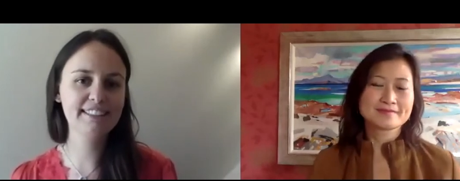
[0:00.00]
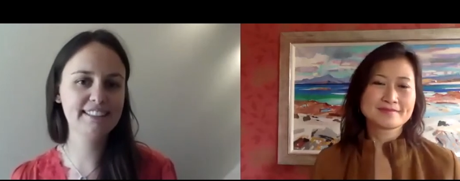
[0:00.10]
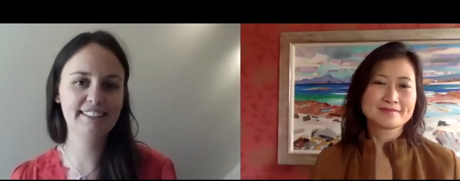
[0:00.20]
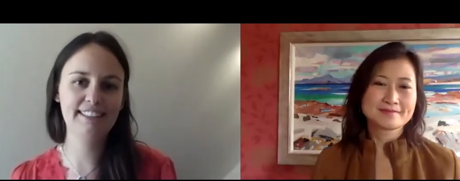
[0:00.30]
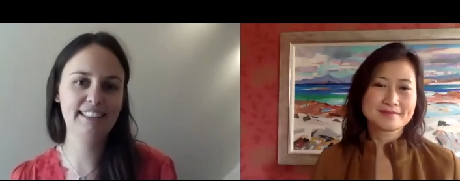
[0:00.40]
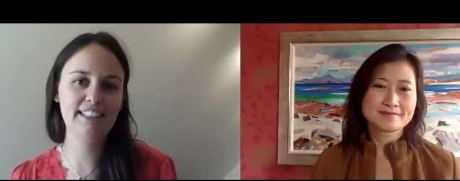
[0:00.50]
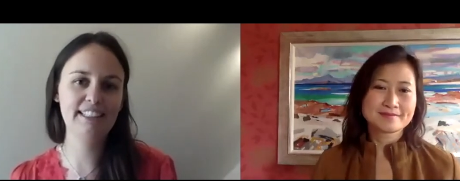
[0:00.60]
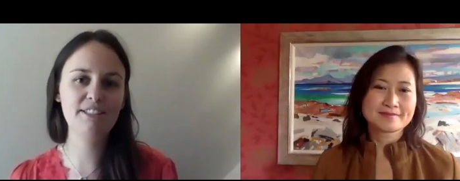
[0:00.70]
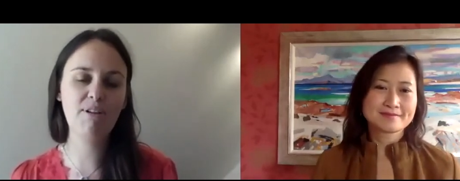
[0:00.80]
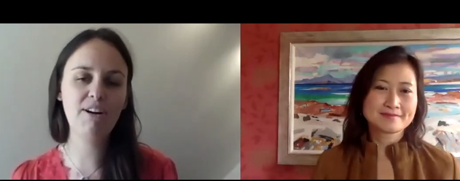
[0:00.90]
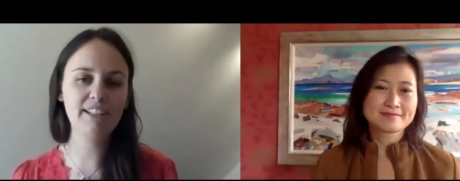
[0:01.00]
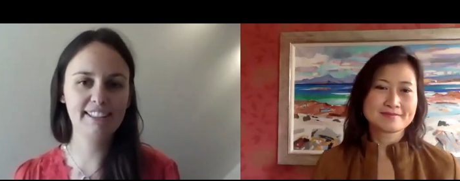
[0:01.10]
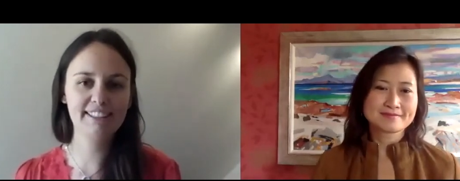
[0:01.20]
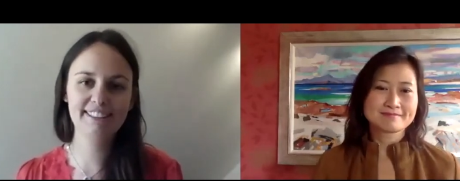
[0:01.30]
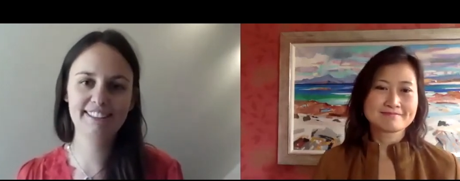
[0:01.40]
Speaker 1: It's it's working.
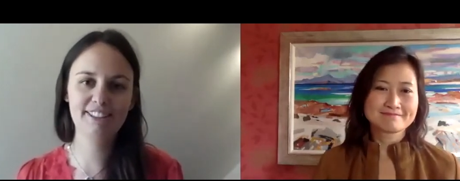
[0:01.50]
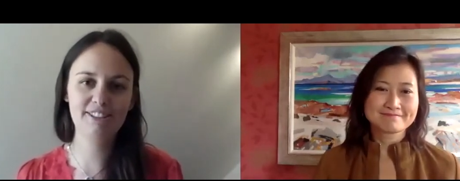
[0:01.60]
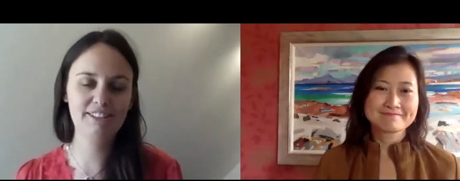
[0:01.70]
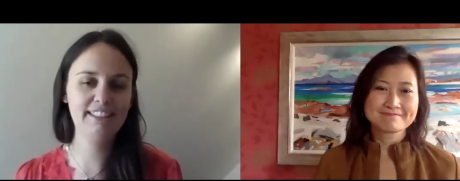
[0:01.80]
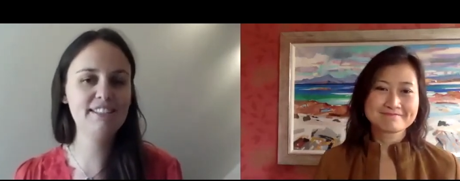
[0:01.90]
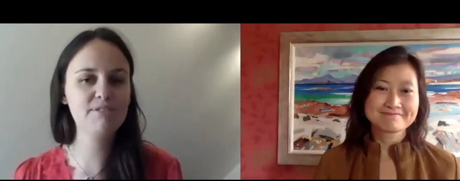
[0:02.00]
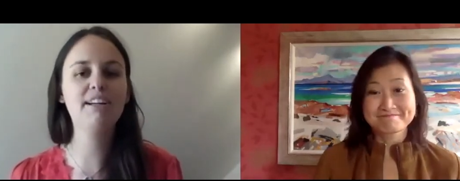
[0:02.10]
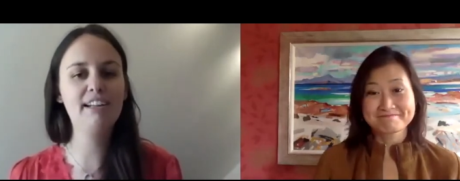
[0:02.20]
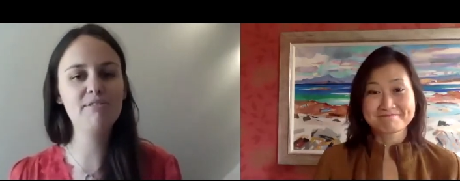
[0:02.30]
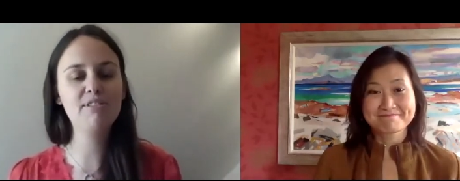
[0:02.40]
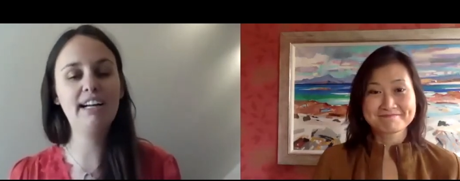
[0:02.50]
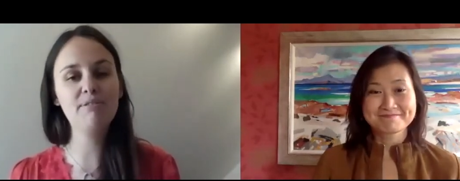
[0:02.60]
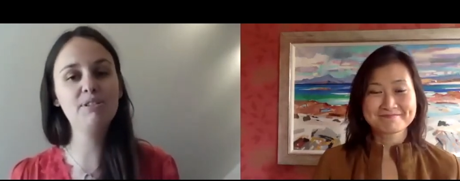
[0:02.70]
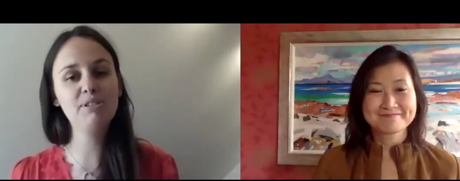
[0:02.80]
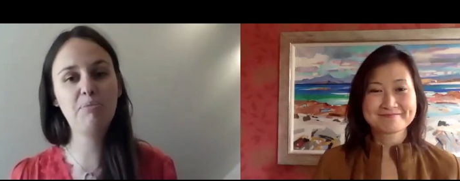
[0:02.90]
So that's what I, w- I
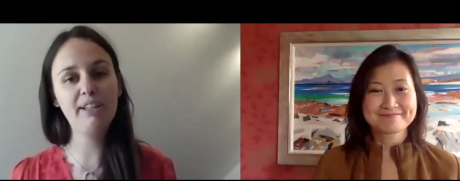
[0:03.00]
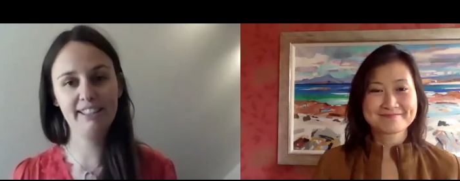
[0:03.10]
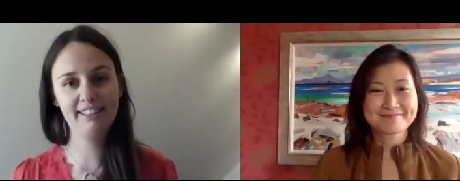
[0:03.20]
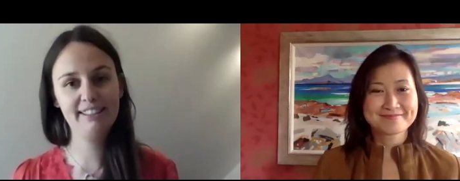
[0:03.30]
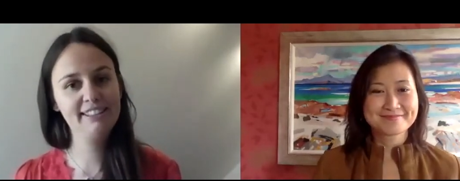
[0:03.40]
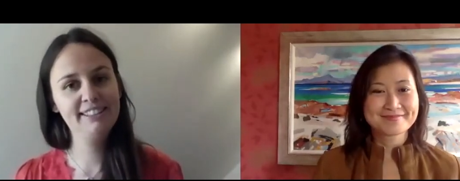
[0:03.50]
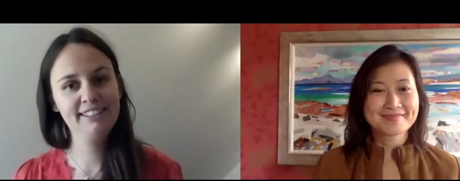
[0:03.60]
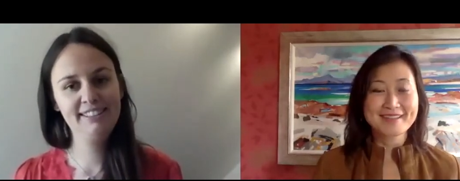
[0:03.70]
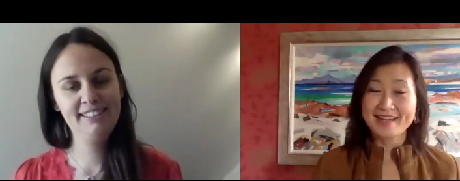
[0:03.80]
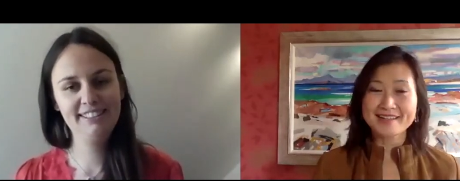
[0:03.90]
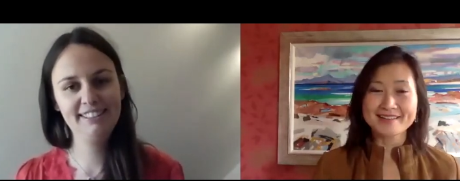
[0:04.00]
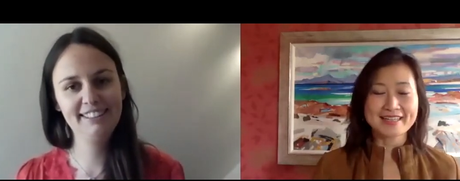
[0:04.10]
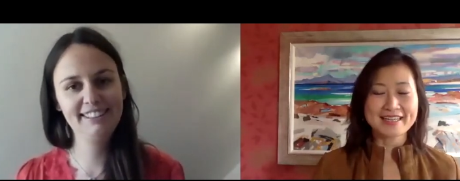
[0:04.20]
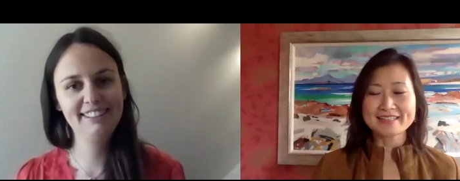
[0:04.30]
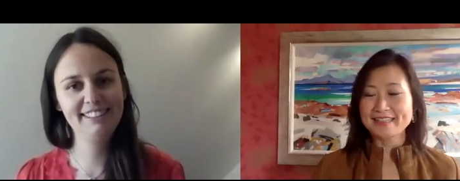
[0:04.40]
want to bring.
Speaker 2: Yeah,
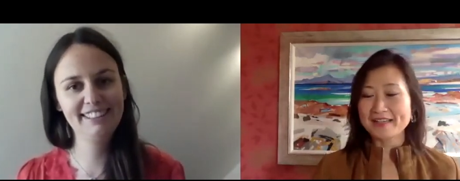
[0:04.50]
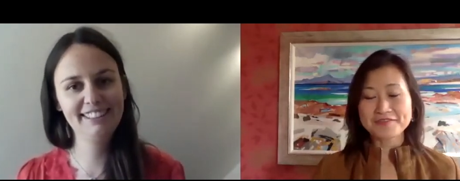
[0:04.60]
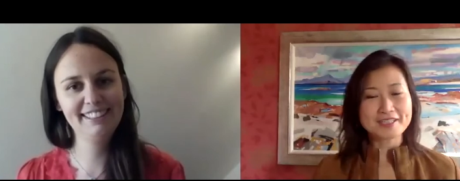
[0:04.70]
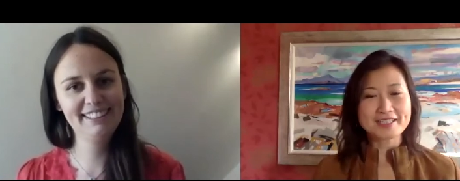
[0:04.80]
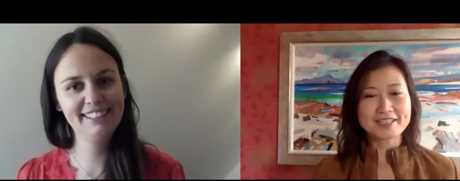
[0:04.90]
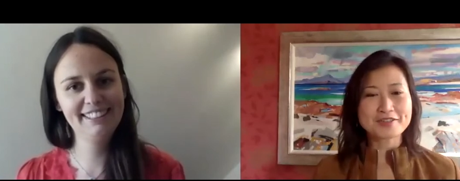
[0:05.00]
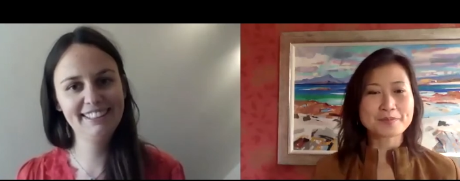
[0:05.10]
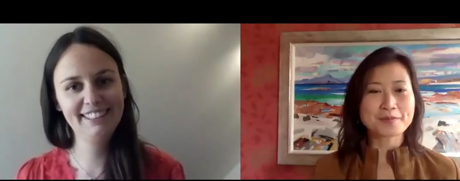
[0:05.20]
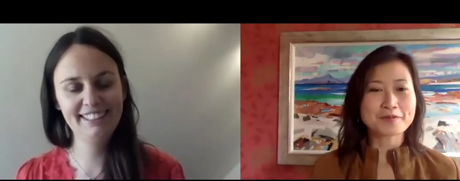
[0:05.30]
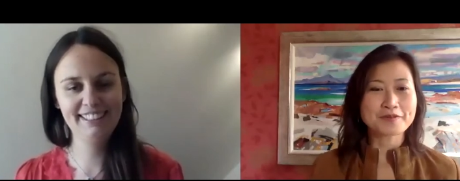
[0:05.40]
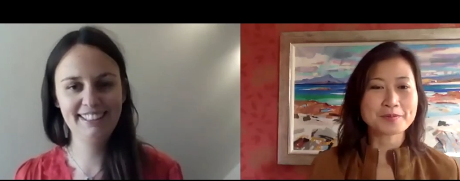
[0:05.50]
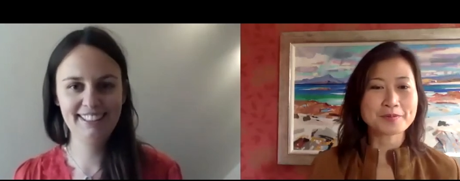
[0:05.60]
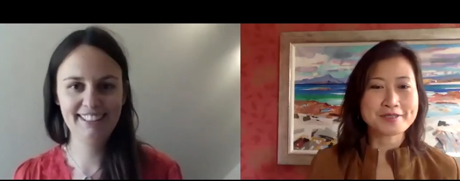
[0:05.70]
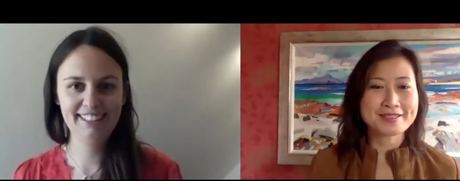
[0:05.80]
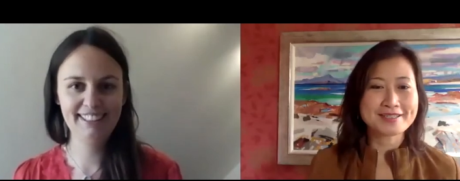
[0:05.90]
and definitely you're the perfect
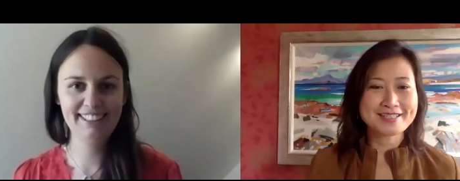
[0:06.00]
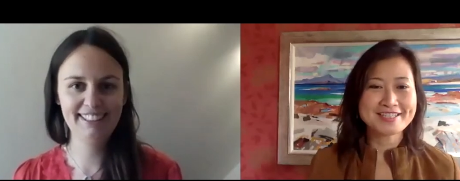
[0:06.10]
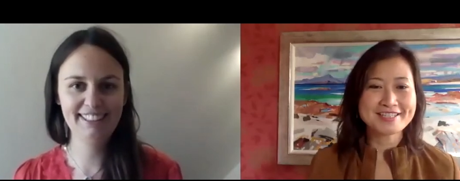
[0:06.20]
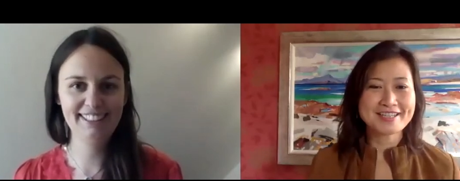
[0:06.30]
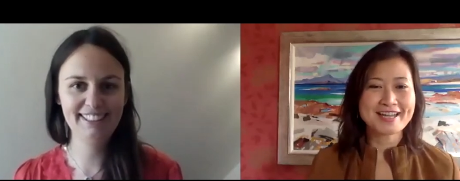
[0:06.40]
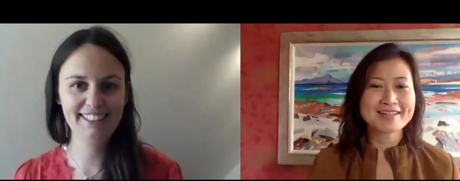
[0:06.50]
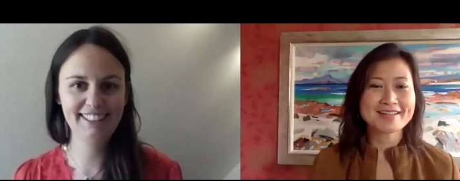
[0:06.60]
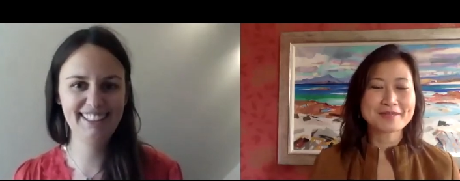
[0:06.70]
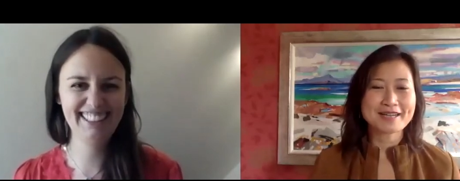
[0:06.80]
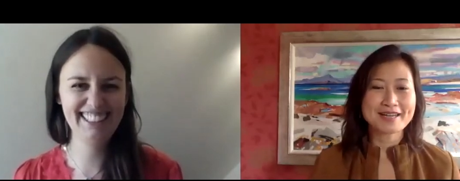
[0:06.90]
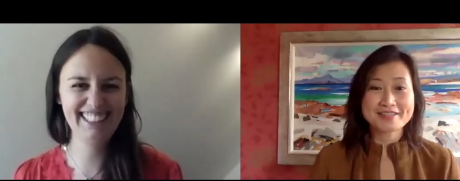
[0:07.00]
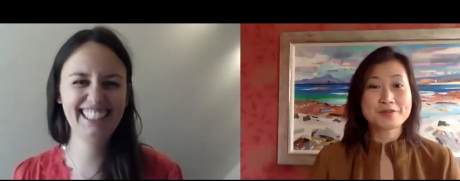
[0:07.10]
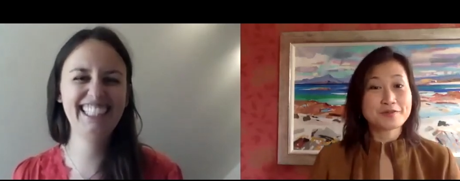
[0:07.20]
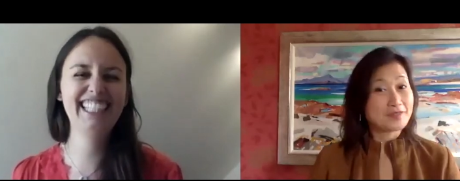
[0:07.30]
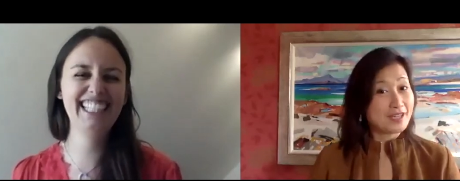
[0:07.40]
person to teach that because
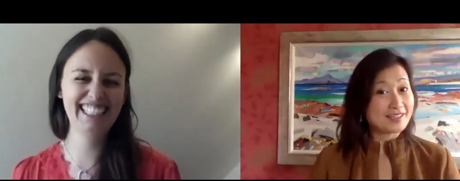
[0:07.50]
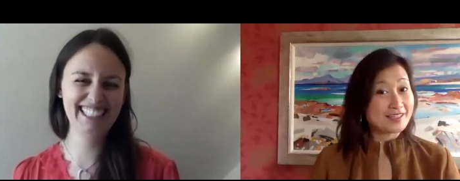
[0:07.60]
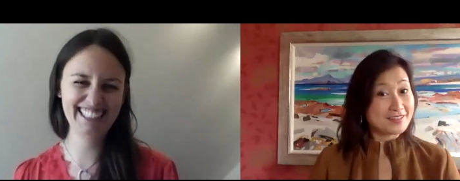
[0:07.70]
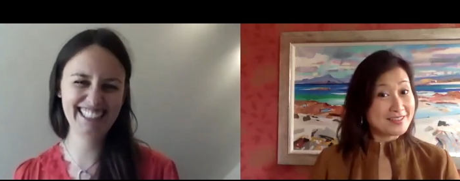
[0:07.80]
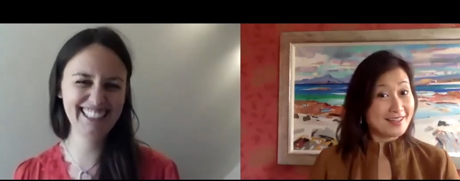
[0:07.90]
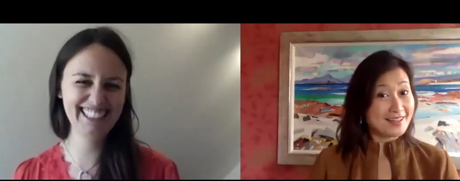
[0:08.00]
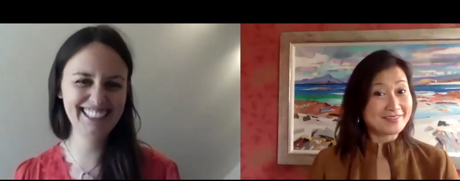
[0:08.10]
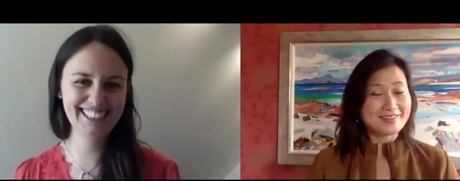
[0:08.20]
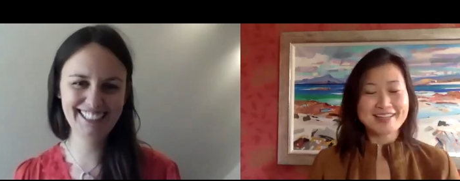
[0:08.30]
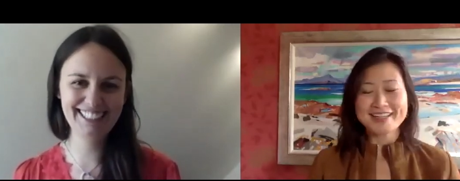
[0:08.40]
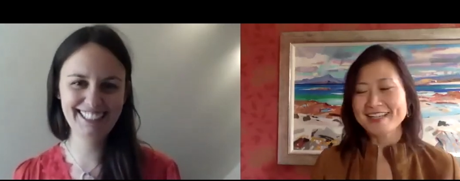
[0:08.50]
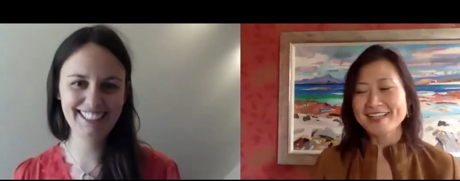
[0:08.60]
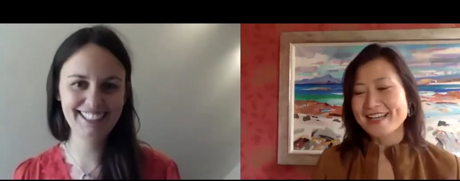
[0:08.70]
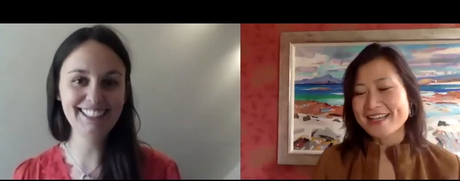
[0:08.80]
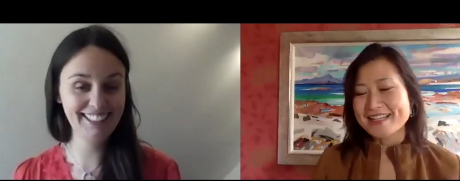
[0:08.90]
you've done it yourself, right?
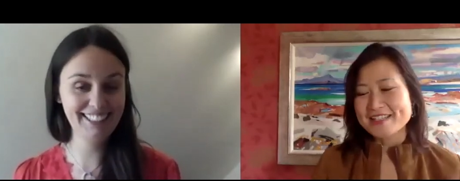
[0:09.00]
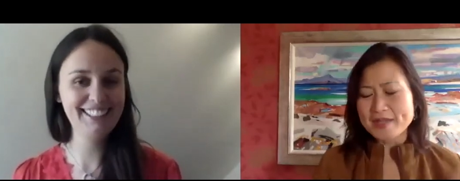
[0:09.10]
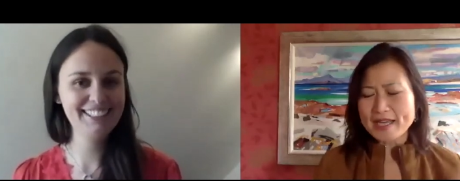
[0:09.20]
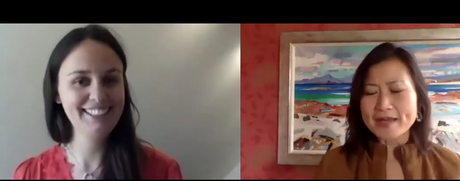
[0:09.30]
So yeah,